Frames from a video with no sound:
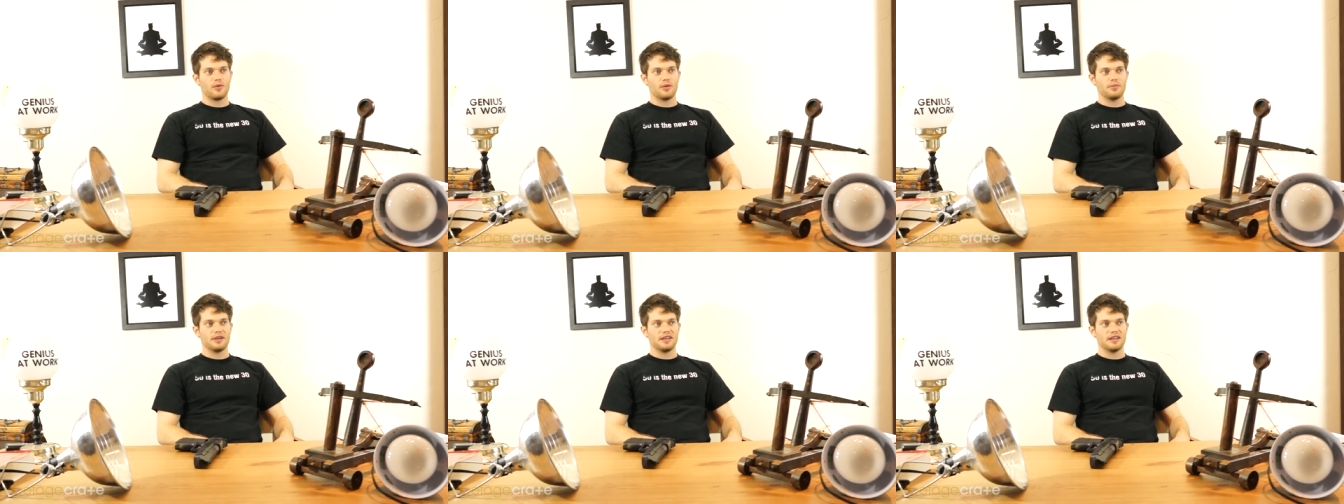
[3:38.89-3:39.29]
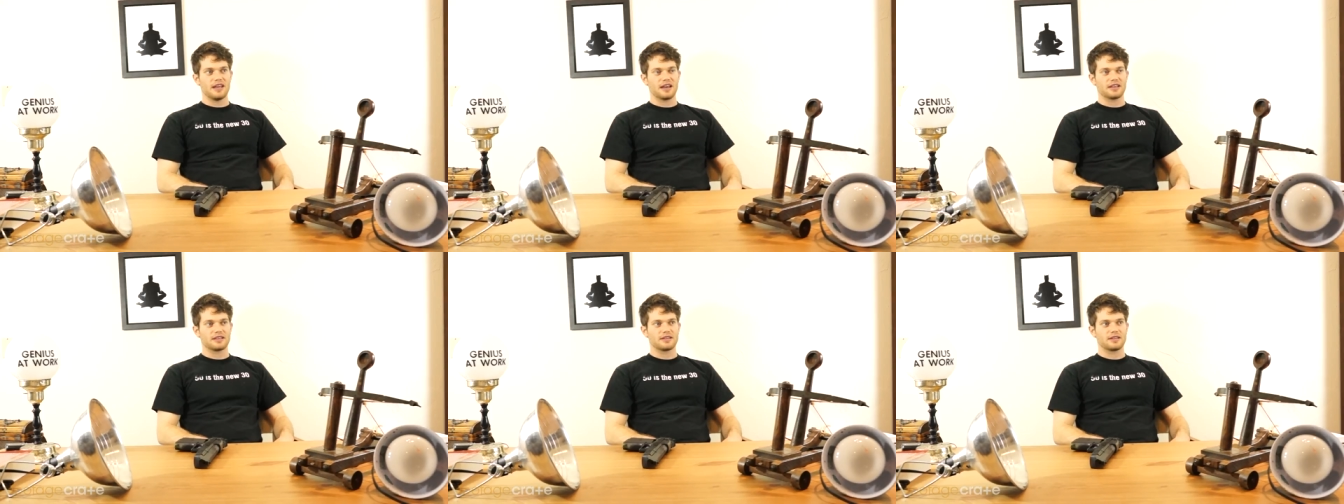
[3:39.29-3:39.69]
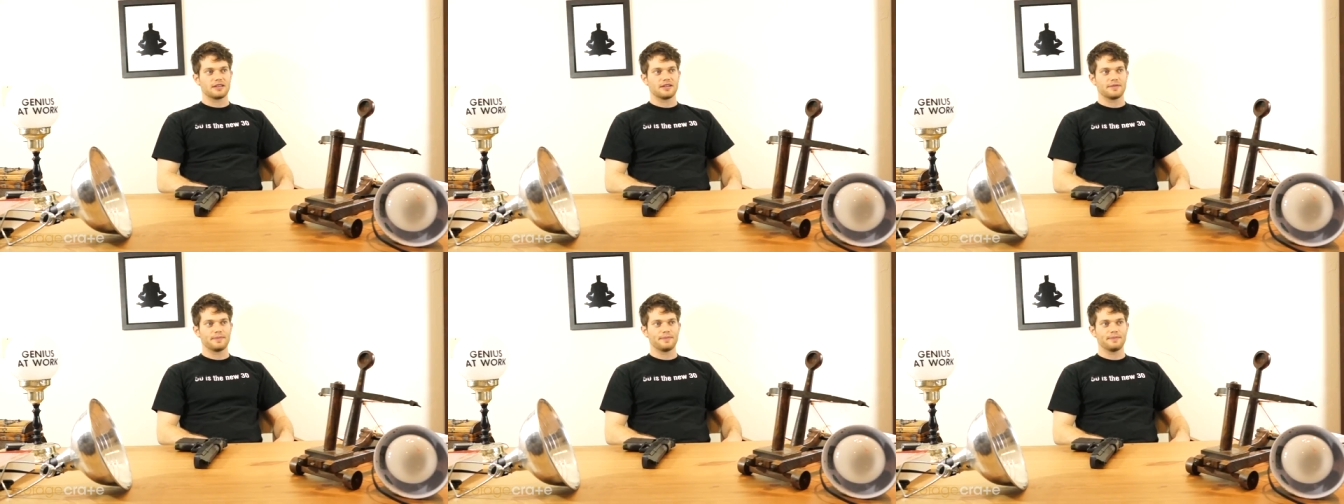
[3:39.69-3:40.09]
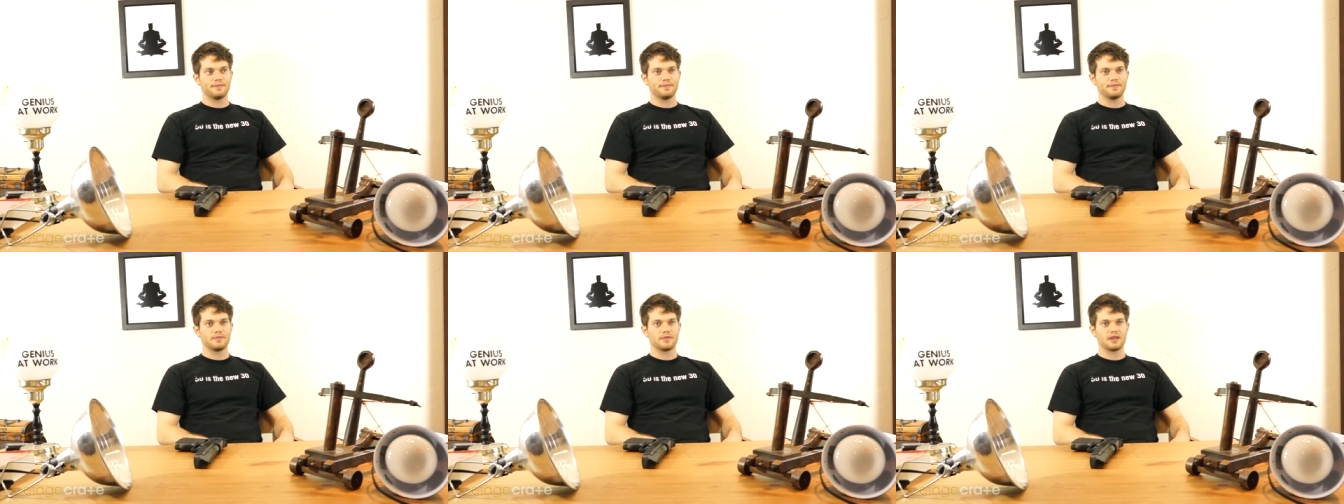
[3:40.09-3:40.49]
will be next
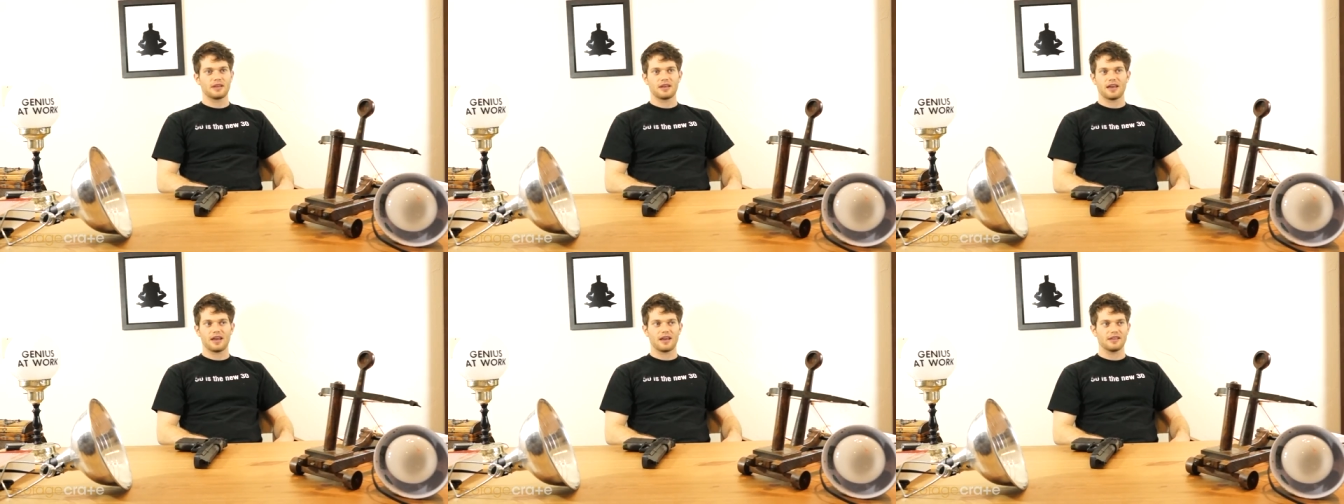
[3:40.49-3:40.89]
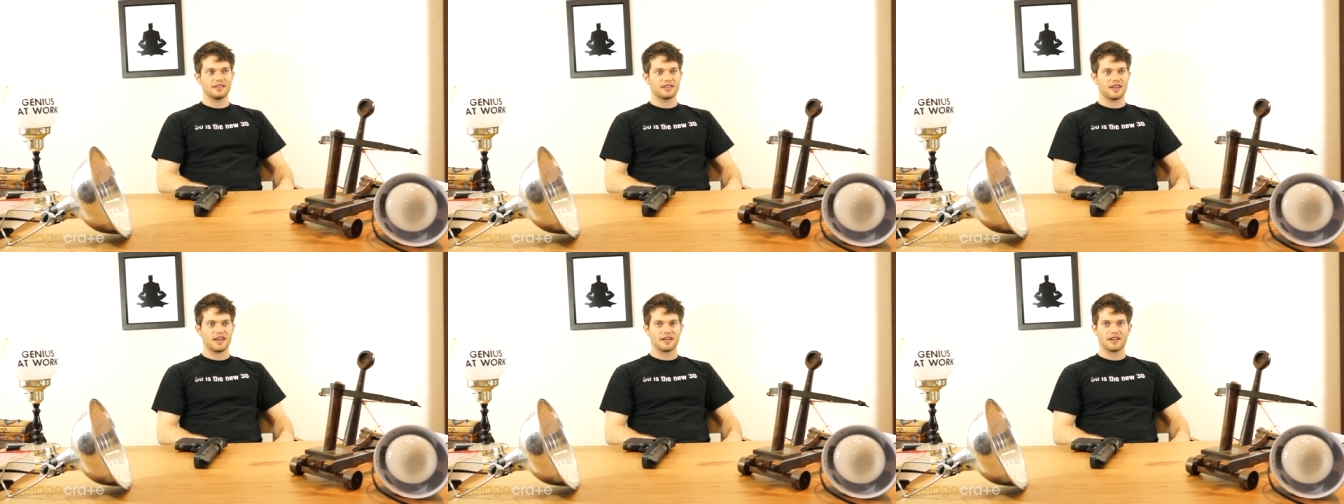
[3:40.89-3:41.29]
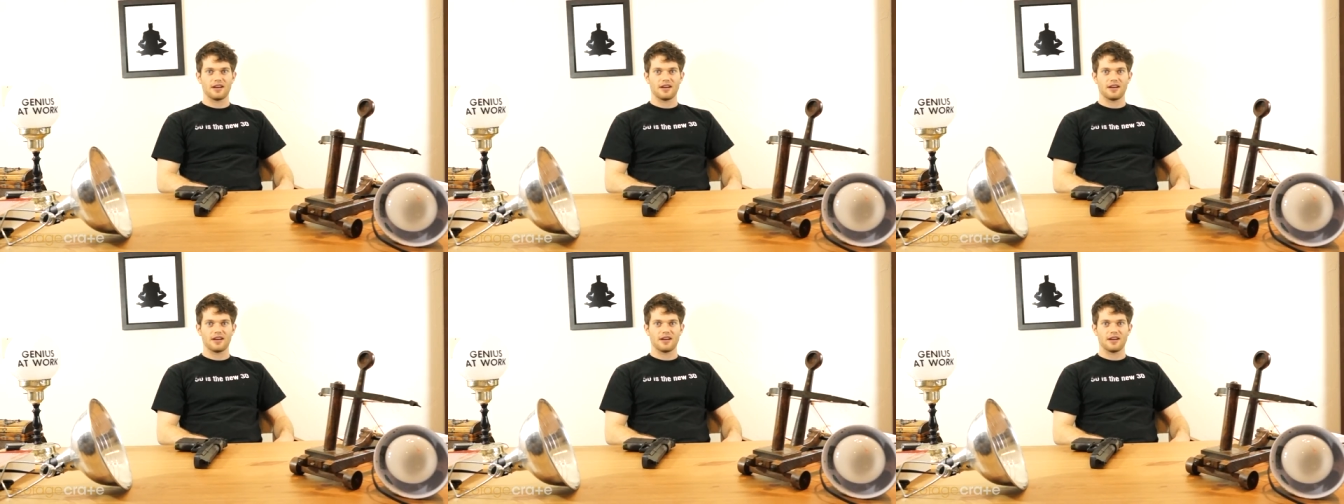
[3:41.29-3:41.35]
it's getting